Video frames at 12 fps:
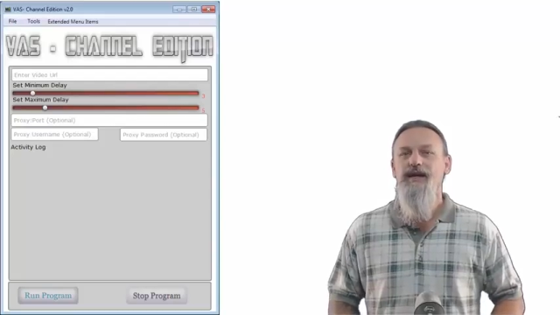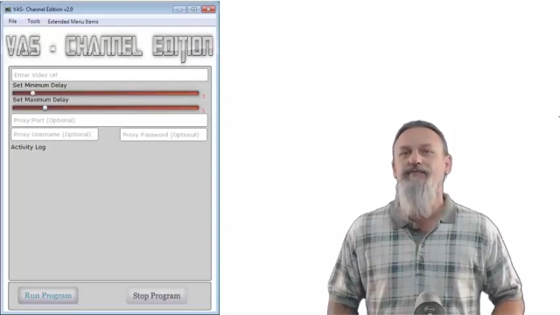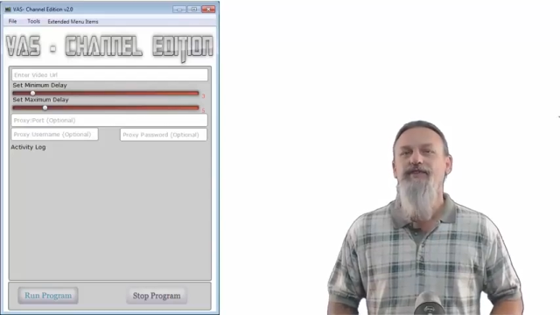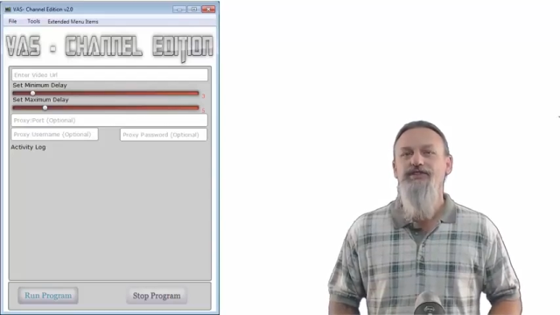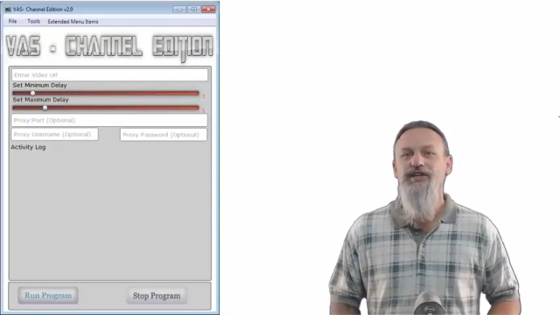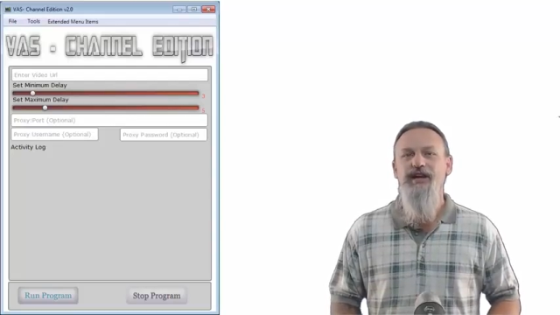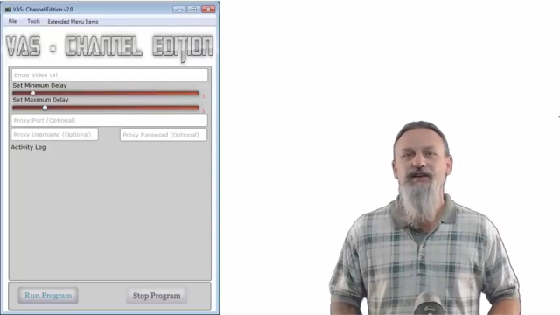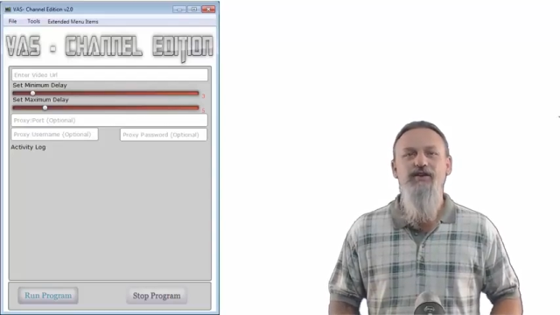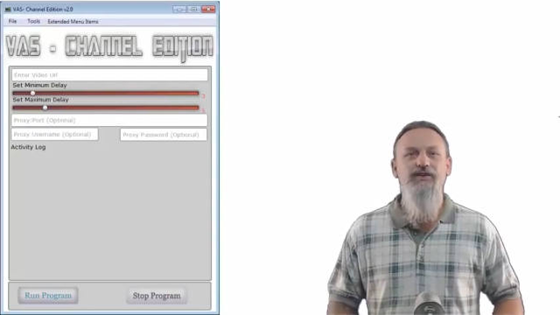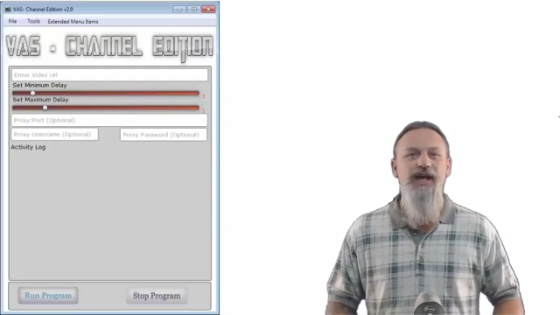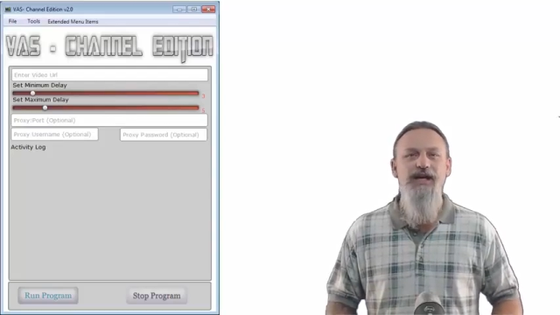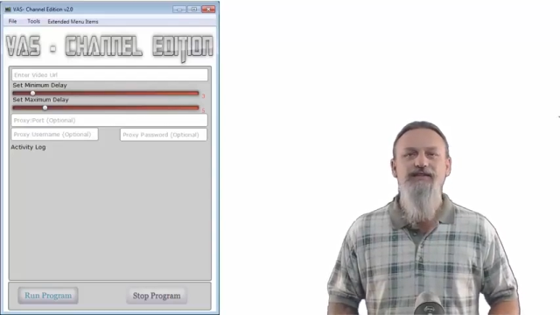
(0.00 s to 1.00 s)
If the channel
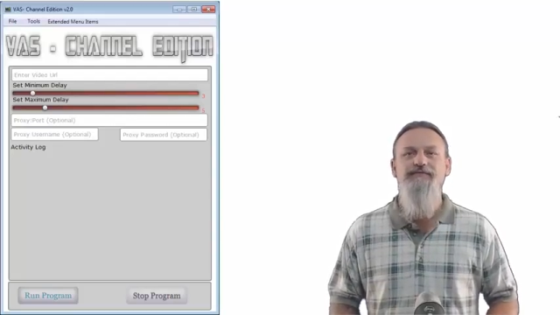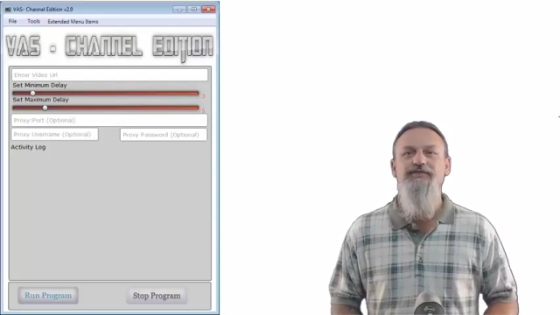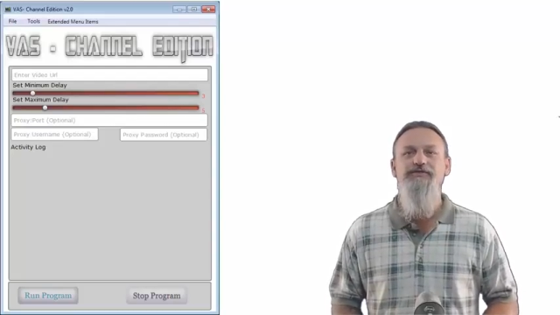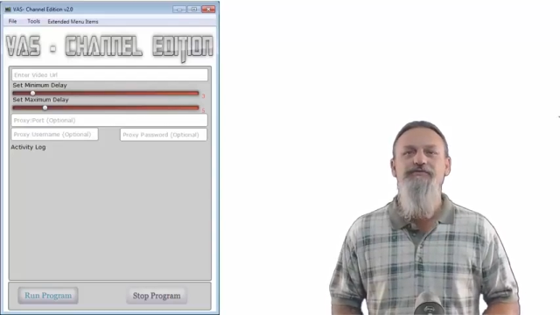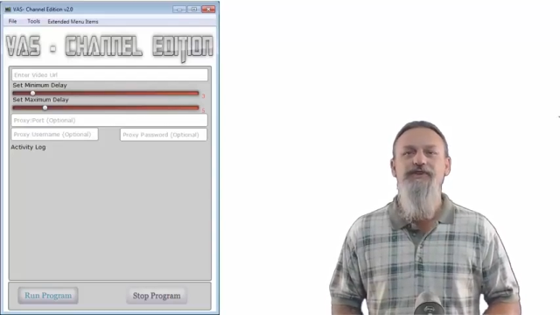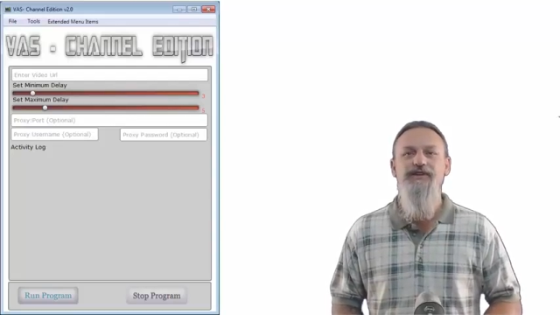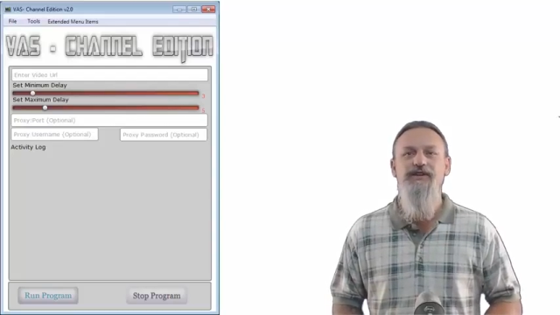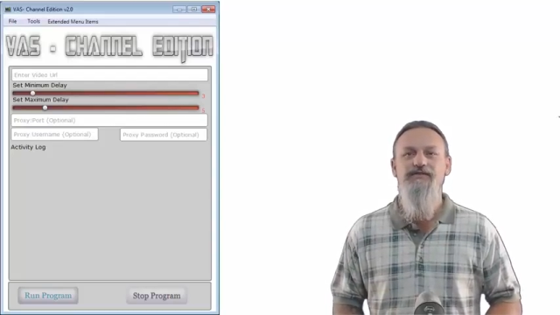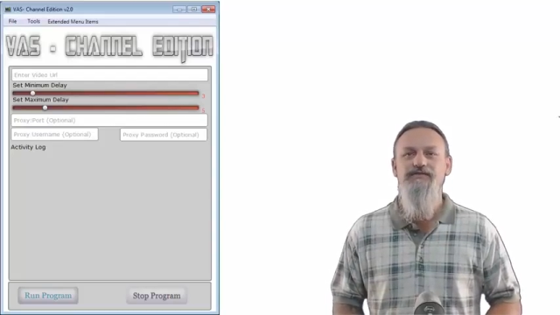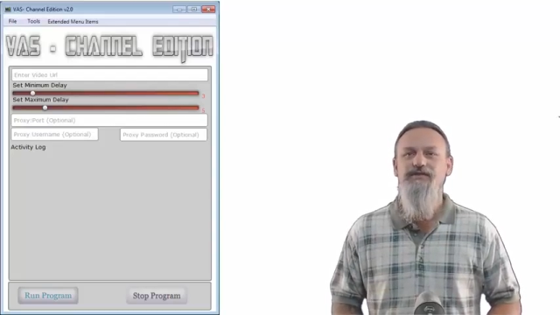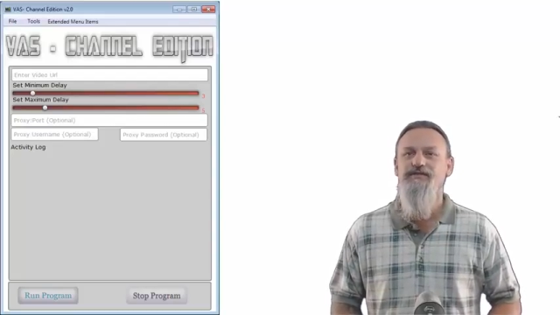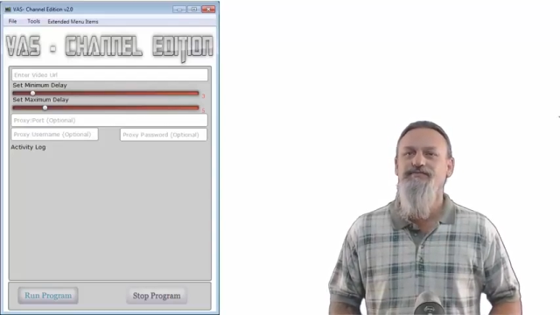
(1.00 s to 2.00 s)
only has a few
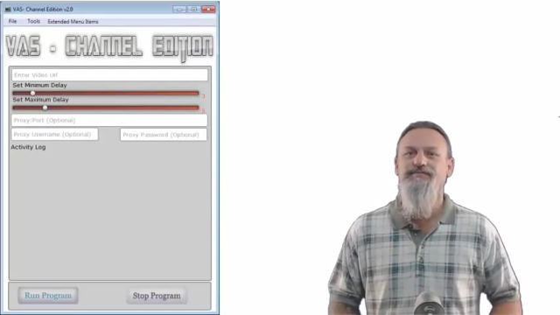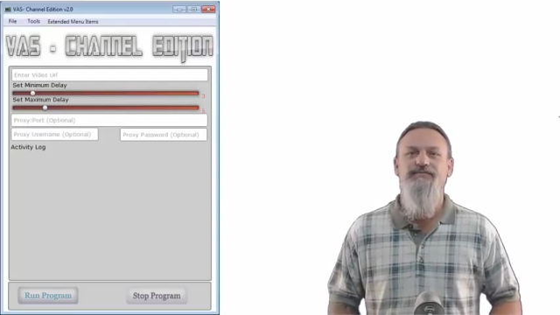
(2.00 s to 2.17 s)
videos,